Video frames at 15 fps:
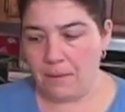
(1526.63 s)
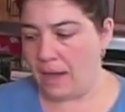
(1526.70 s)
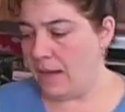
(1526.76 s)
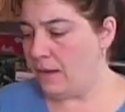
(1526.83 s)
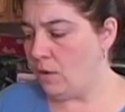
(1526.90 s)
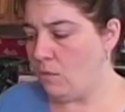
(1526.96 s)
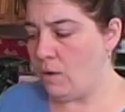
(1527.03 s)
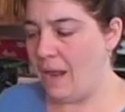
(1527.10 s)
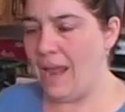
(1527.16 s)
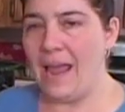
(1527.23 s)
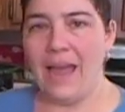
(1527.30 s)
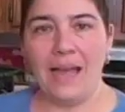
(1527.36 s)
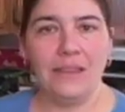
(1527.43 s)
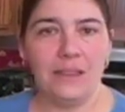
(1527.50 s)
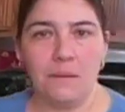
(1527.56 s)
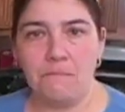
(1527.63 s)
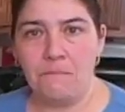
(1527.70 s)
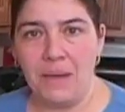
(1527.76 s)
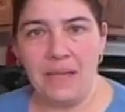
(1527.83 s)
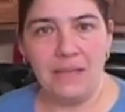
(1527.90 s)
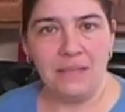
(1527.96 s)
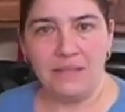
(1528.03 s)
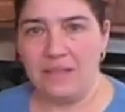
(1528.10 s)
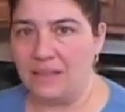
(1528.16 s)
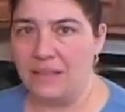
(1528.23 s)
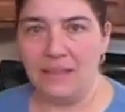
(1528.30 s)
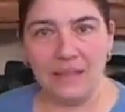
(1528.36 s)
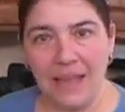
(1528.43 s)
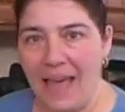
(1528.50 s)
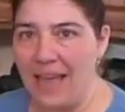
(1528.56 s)
I don't add the base at the
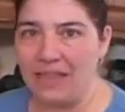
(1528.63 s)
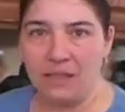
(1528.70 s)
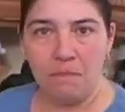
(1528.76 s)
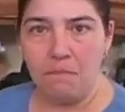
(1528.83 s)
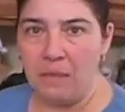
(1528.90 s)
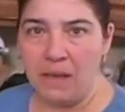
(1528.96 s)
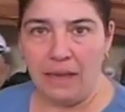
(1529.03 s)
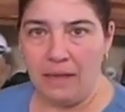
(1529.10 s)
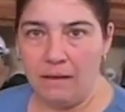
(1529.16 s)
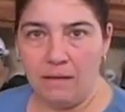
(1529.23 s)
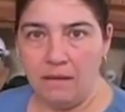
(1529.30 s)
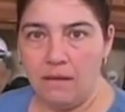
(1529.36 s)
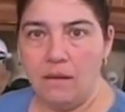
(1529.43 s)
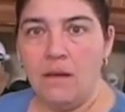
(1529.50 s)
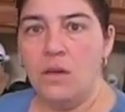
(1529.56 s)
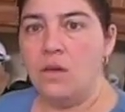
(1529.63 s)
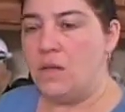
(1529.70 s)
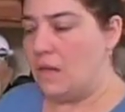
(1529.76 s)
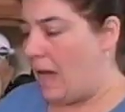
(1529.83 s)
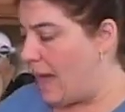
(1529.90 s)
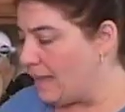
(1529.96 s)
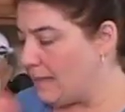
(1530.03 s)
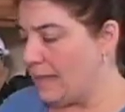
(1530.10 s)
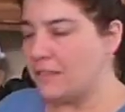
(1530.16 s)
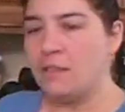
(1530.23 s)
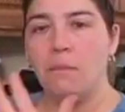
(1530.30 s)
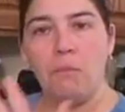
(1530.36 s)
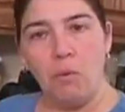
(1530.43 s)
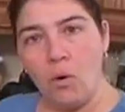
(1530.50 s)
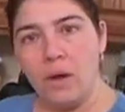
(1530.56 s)
last minute. I like
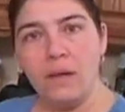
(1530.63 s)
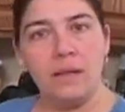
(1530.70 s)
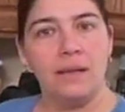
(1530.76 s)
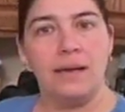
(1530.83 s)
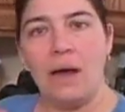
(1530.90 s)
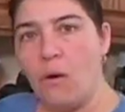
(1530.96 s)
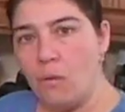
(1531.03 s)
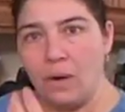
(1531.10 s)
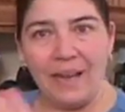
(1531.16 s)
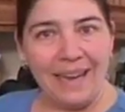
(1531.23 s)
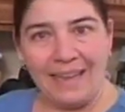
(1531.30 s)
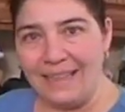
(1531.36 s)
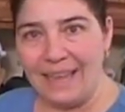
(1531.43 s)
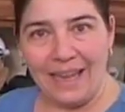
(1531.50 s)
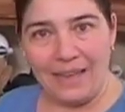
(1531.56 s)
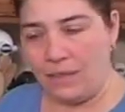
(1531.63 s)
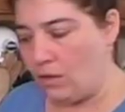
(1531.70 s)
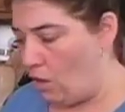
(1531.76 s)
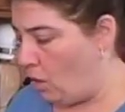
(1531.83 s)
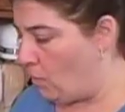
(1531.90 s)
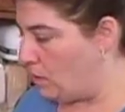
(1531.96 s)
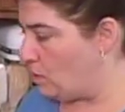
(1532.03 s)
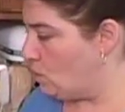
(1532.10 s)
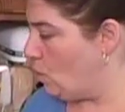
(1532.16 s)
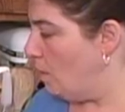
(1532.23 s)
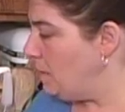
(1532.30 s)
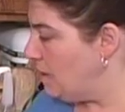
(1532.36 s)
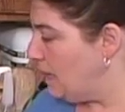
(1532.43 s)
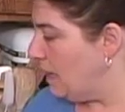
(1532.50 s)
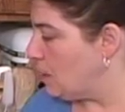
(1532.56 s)
to boil it out and get it going. So I'm
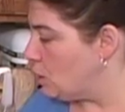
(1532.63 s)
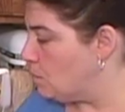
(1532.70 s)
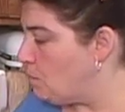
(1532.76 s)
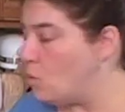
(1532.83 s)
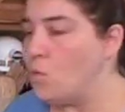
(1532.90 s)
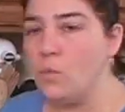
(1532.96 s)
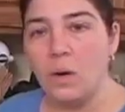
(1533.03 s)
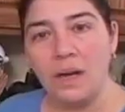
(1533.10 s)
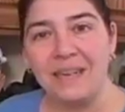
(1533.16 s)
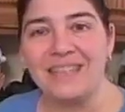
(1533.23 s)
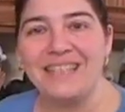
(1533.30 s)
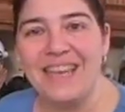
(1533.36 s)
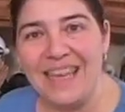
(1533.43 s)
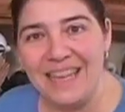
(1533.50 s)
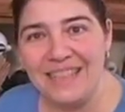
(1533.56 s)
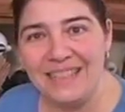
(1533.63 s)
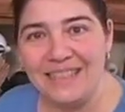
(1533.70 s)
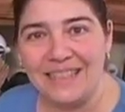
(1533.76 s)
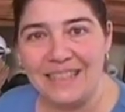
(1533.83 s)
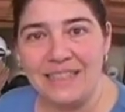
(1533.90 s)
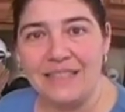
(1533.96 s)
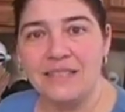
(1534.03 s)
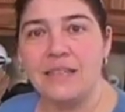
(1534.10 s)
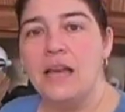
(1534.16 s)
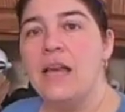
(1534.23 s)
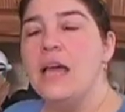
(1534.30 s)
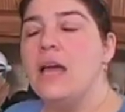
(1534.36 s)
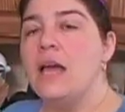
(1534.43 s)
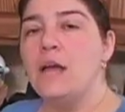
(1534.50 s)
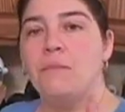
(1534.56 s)
going to get a spoon, we're going to taste these
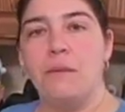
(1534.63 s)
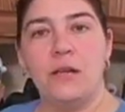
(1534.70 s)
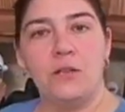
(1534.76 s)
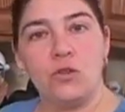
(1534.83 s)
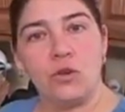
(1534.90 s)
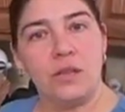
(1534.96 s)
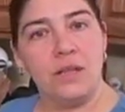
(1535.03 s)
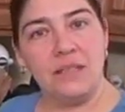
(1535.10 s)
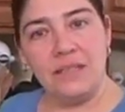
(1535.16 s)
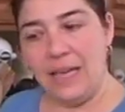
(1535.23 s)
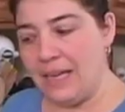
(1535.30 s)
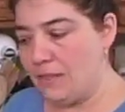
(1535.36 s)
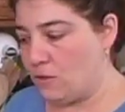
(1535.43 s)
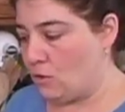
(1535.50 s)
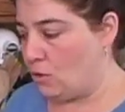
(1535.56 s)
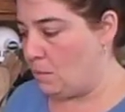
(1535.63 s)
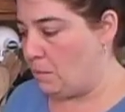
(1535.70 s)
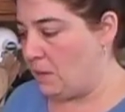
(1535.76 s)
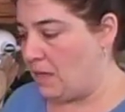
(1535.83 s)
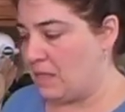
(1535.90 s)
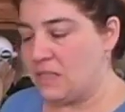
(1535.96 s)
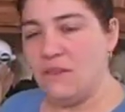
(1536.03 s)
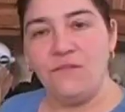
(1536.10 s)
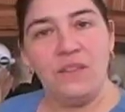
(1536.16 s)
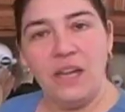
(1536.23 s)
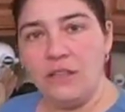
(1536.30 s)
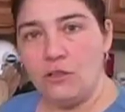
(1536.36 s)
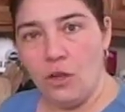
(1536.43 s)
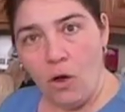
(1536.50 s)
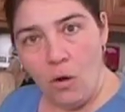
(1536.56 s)
and make sure they taste good, because if they
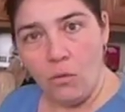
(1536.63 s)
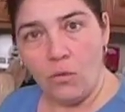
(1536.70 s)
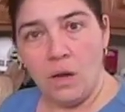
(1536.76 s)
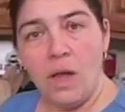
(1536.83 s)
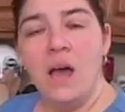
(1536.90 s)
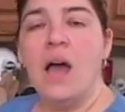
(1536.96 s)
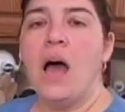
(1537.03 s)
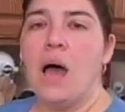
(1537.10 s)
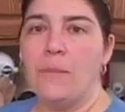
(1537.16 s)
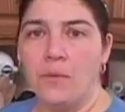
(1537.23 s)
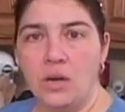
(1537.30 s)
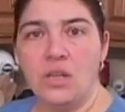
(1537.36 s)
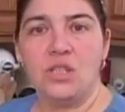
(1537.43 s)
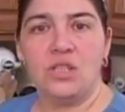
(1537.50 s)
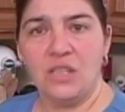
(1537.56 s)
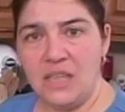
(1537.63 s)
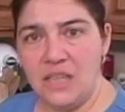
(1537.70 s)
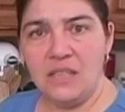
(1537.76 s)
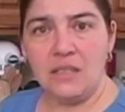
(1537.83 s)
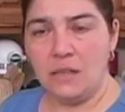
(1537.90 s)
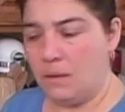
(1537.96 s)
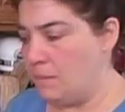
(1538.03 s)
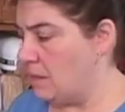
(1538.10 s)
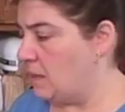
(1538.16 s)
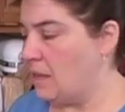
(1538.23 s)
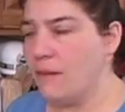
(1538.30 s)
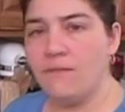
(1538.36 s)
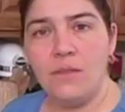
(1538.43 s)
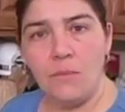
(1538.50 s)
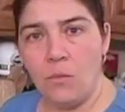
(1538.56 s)
don't, I'm going to season them and
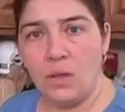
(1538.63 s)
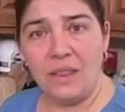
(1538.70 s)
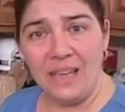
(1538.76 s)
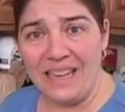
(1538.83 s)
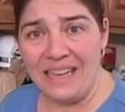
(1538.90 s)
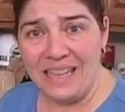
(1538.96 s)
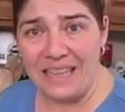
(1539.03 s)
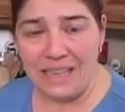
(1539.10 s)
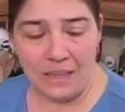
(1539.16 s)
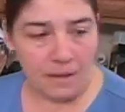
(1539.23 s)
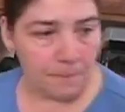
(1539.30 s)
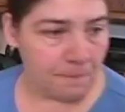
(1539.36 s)
give them what they need.